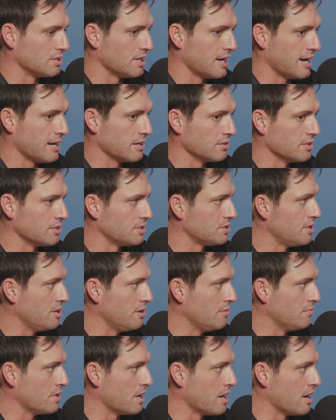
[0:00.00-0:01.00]
the Titleist
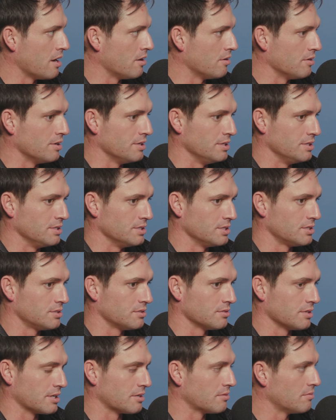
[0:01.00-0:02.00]
team now and is
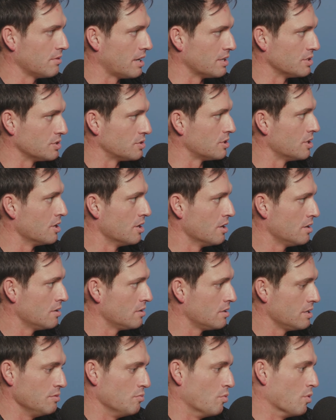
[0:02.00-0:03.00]
like, has
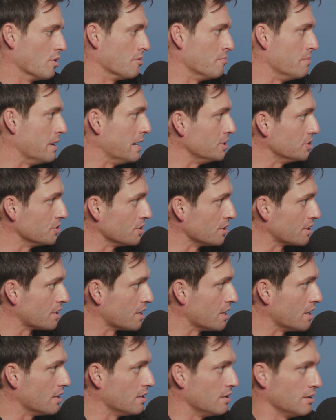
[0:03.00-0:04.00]
he won a major
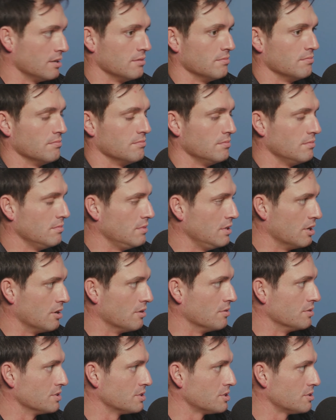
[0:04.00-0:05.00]
again and, you
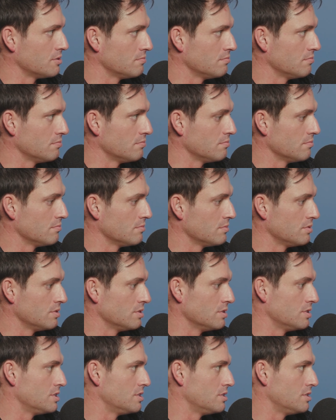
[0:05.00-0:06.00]
know, is
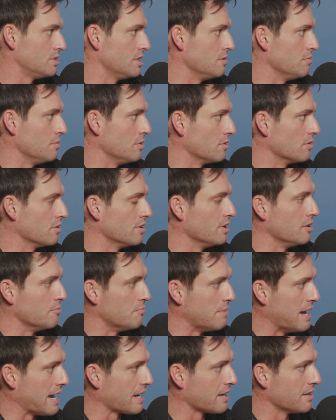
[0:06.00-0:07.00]
seemingly
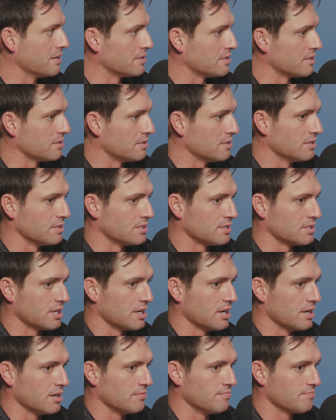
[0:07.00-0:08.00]
back into this
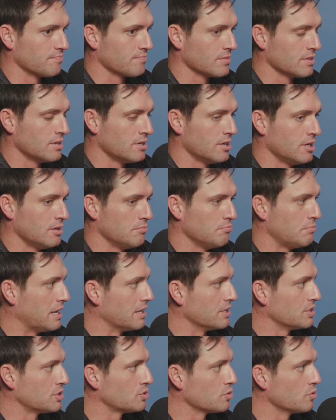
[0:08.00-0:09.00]

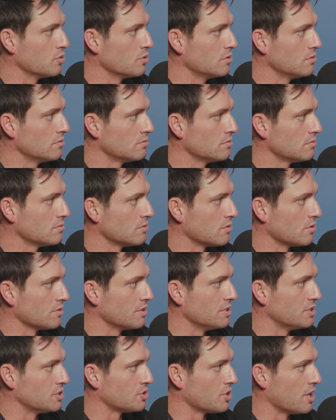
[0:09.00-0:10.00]
pedestal or at
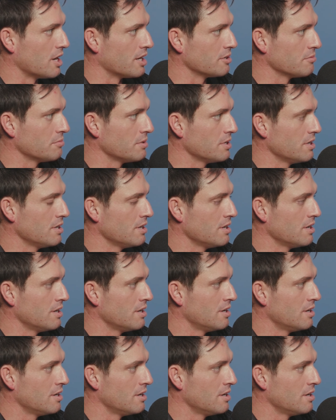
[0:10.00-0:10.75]
least trying to be.